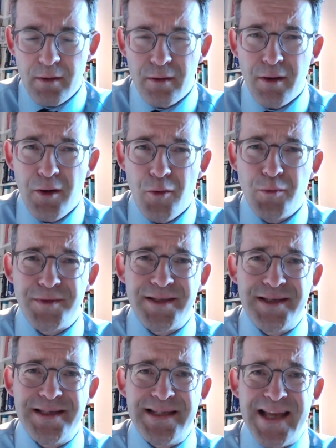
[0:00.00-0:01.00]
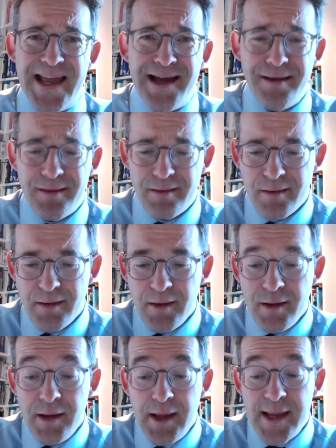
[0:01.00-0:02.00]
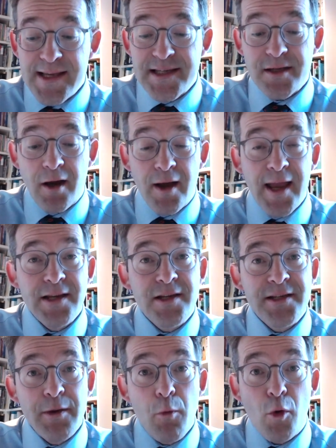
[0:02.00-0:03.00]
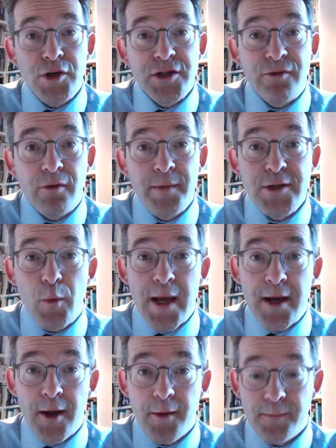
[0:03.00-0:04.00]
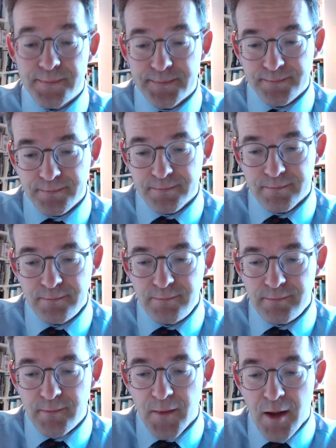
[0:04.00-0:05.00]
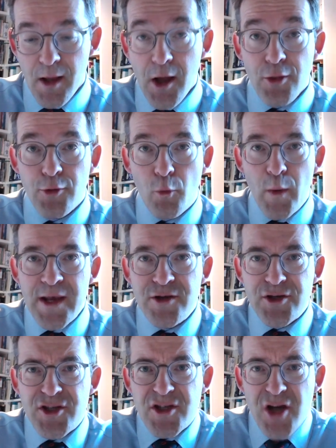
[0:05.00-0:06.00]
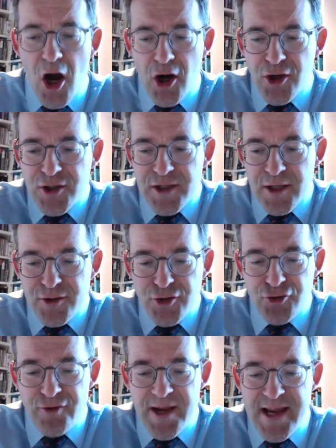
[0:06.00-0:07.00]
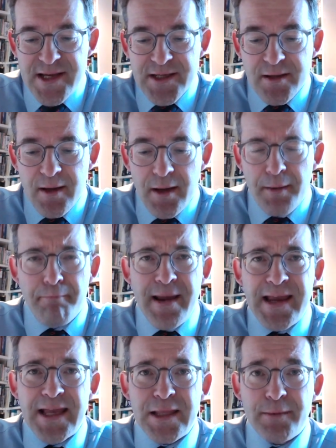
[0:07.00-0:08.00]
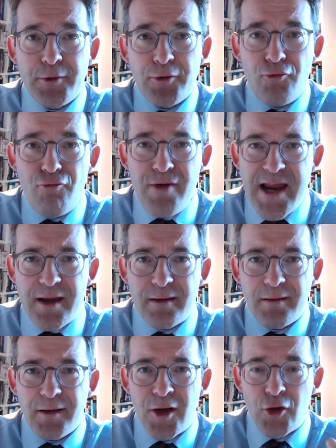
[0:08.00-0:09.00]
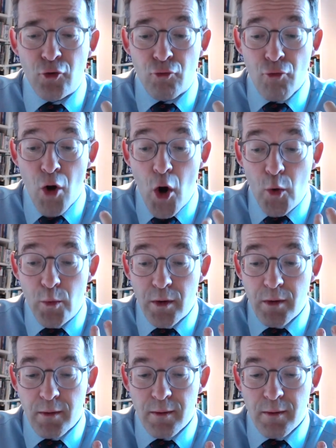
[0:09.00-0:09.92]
Oh dear, he sighed as he watched from his window. The wind tugged at the trees, making them creak and groan.